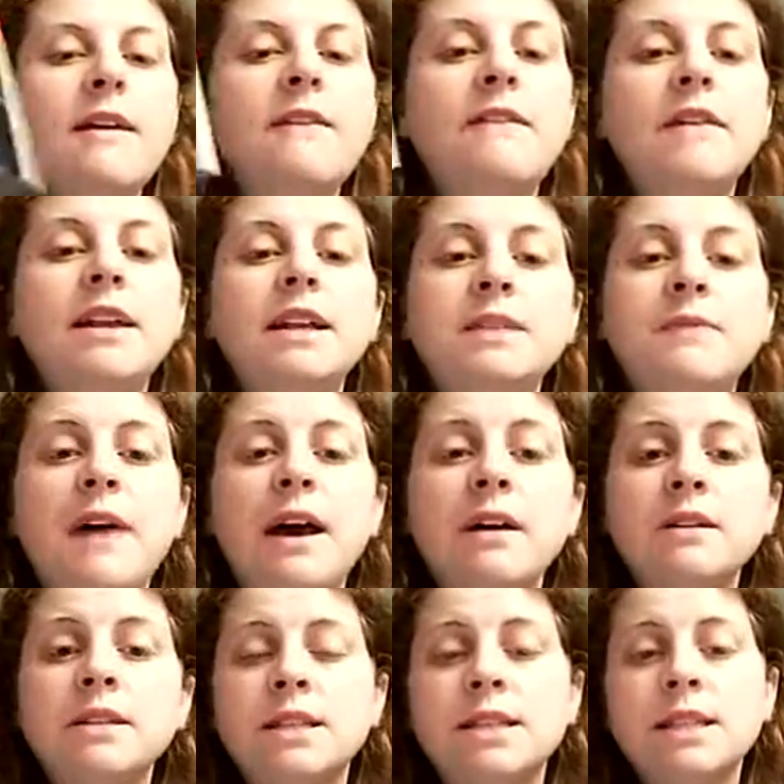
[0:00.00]
Phoenix
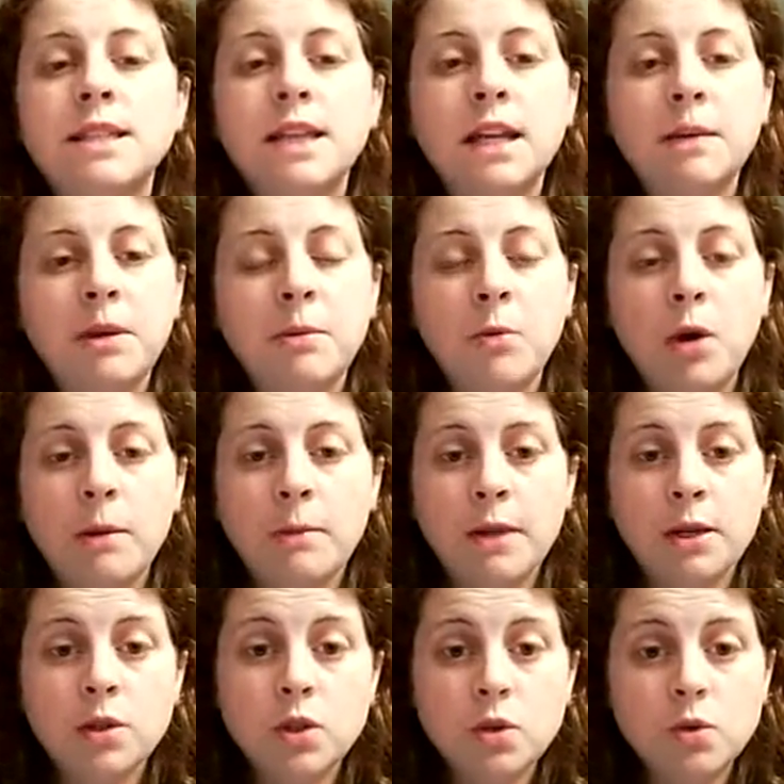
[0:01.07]
Files, this is going to be more
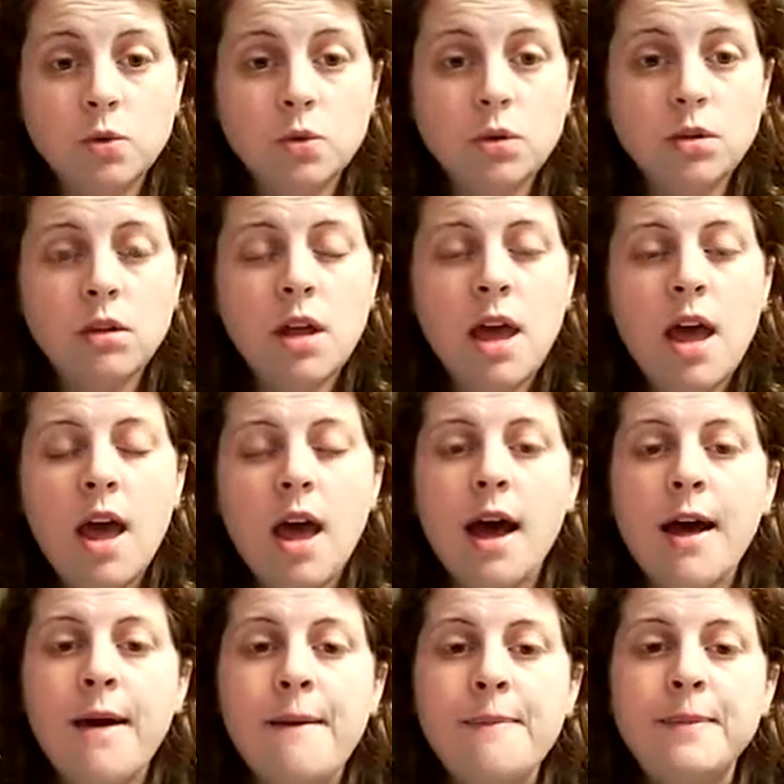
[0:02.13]
middle school.
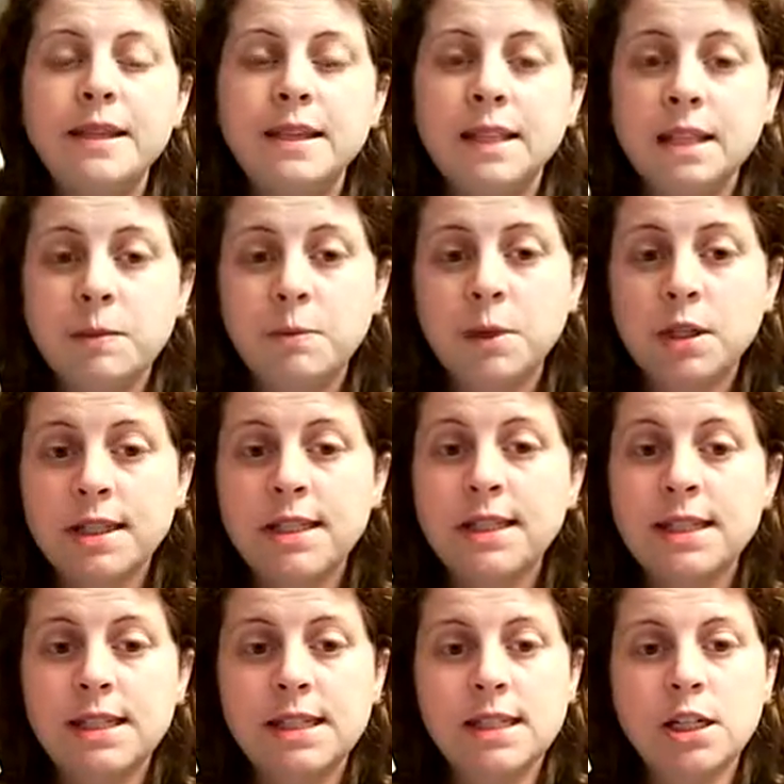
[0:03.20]
6 books in
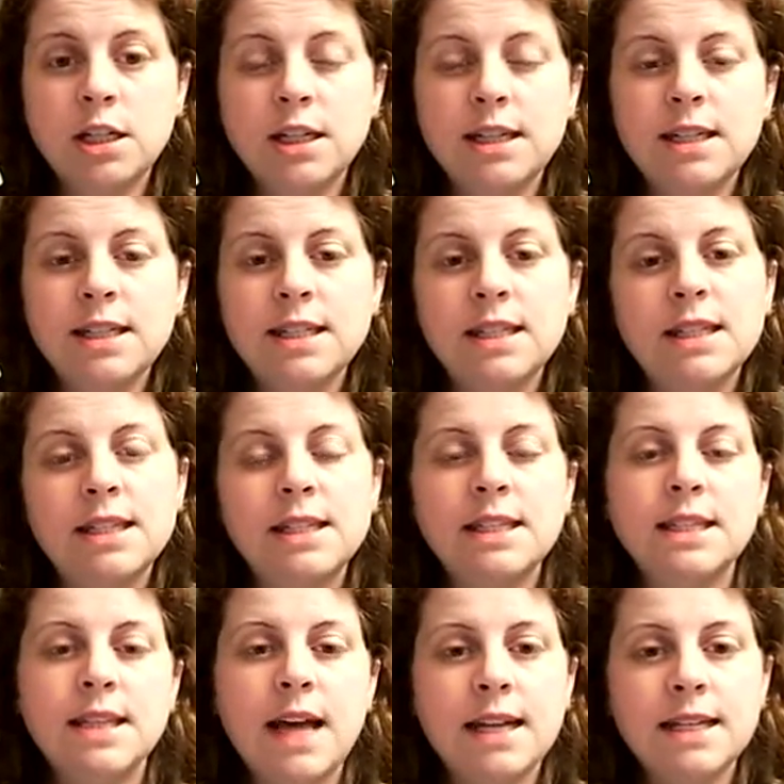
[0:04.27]
this series, and this
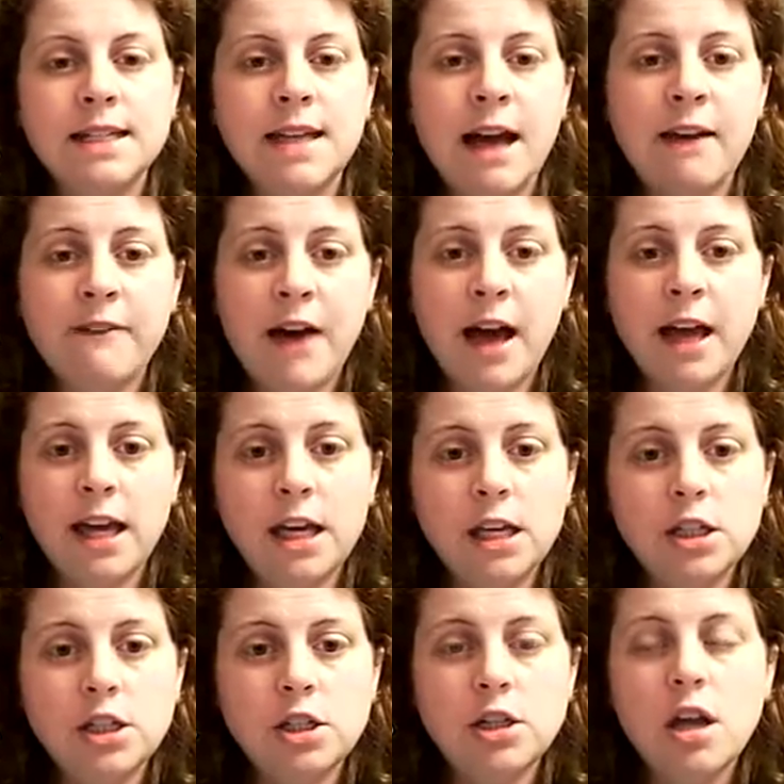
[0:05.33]
is kind of
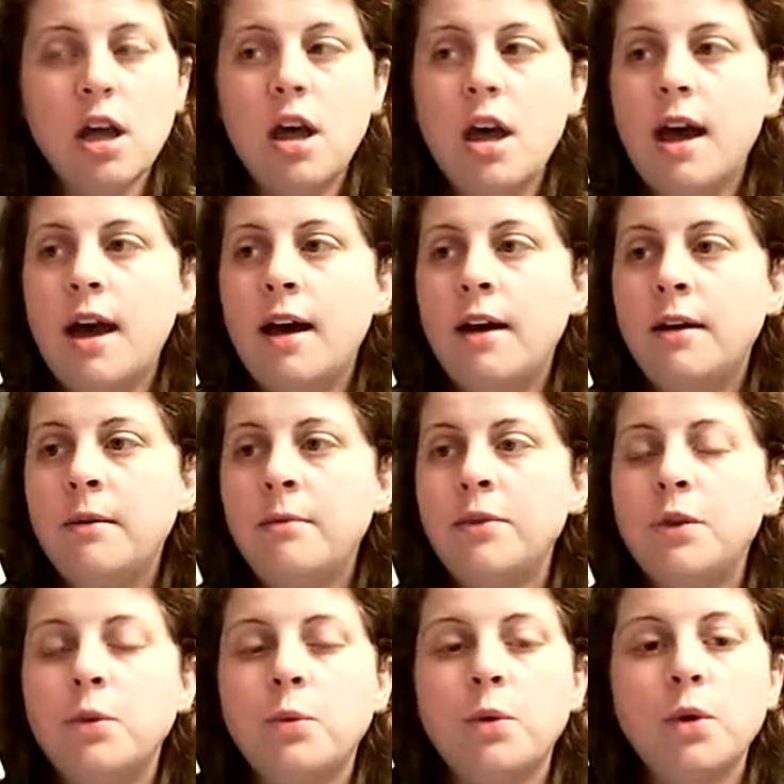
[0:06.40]
sci-fi-ish.
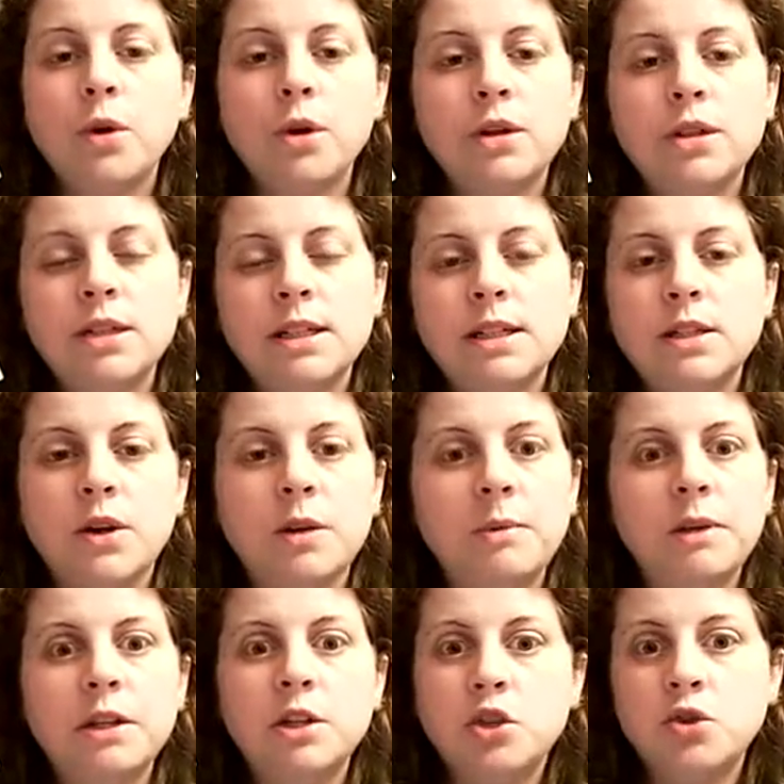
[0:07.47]
The world is going to
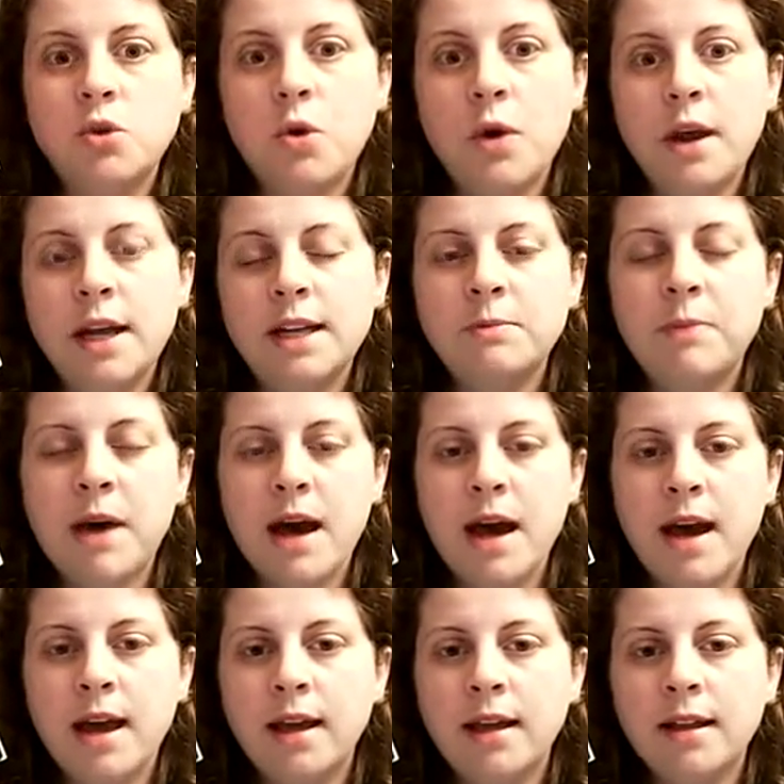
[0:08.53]
be destroyed
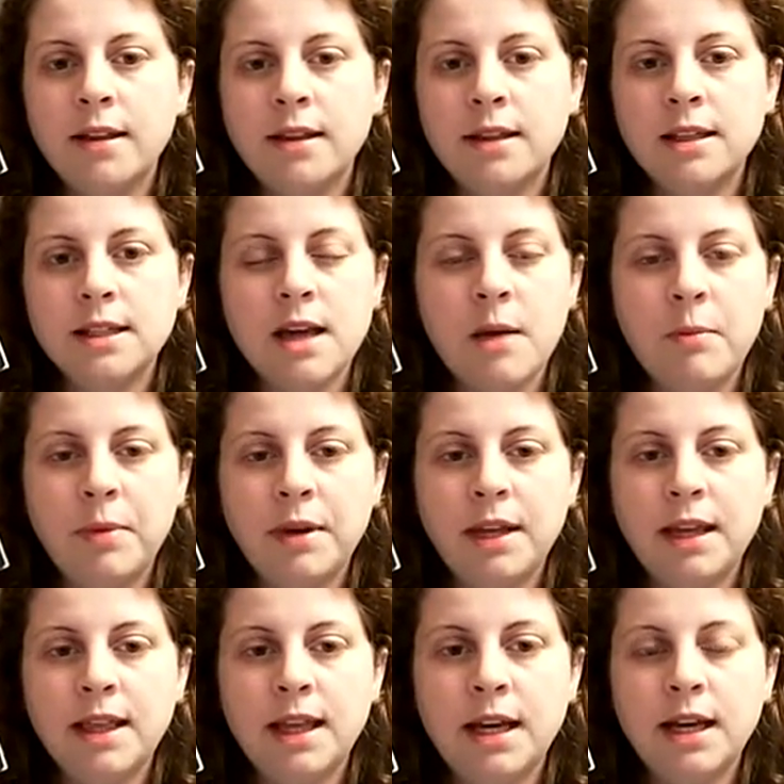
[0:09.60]
by this
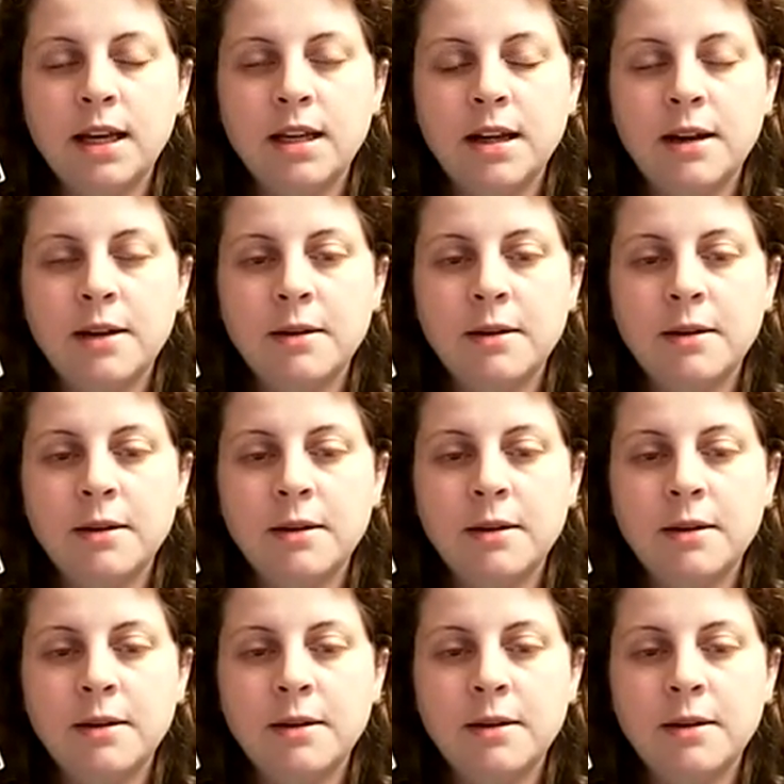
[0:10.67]
company that